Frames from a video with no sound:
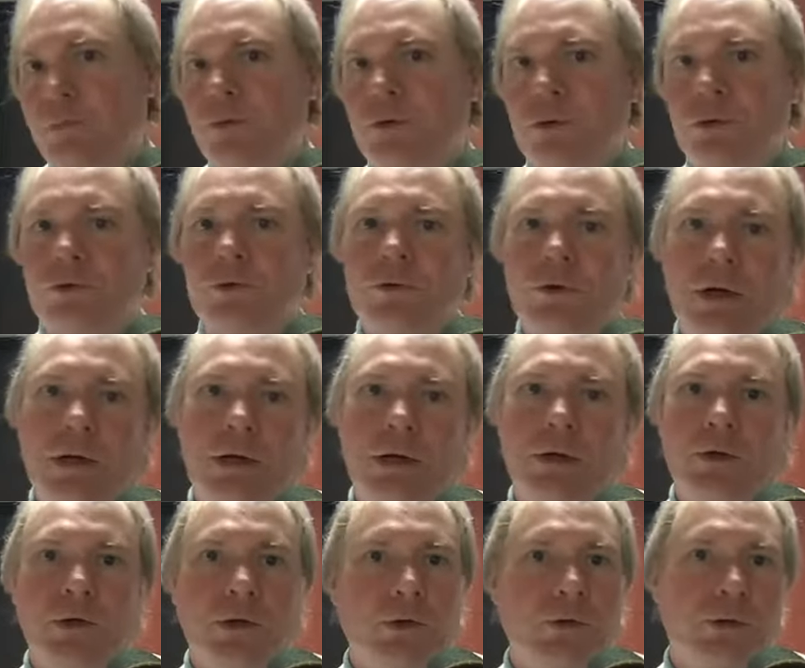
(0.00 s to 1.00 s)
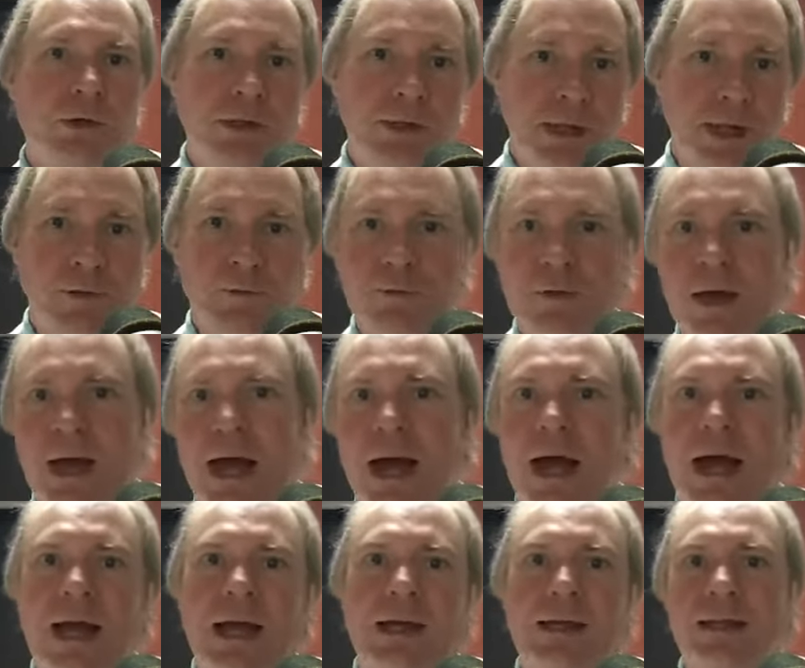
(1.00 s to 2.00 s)
She was trying to do the tough
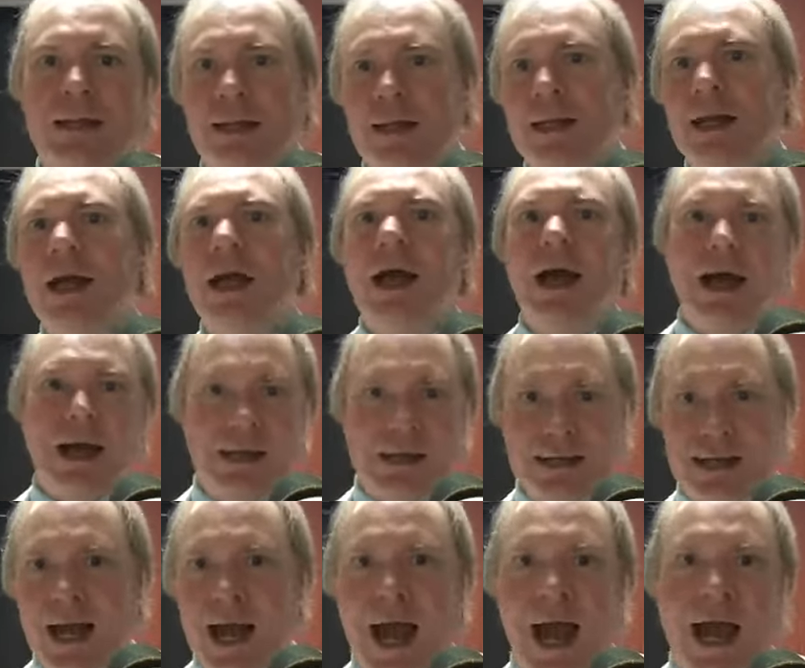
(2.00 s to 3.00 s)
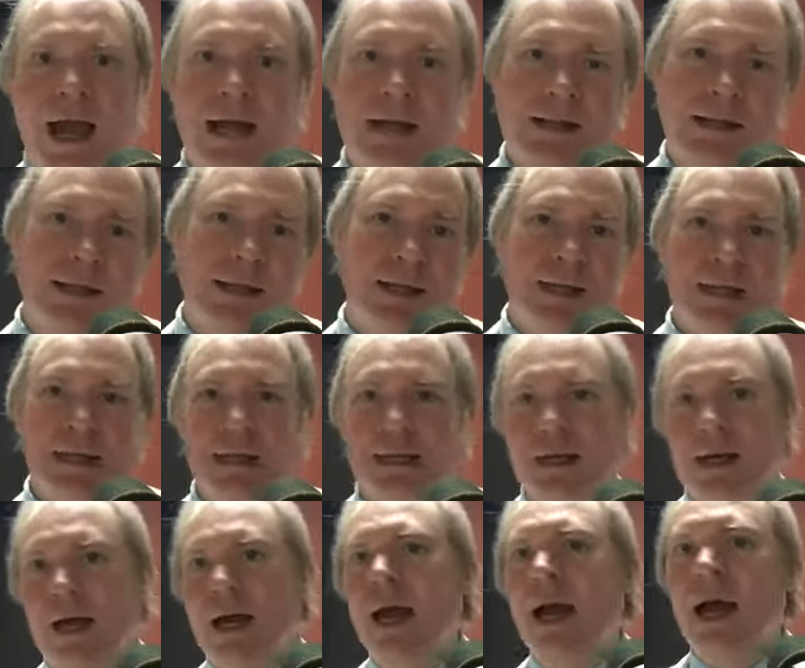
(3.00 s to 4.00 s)
guy, the attack,
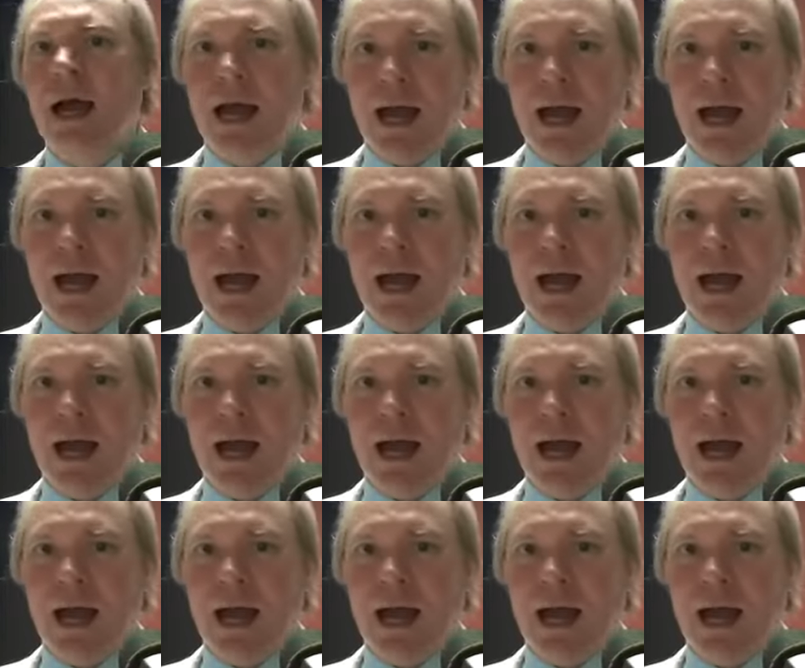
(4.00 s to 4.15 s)
the uh,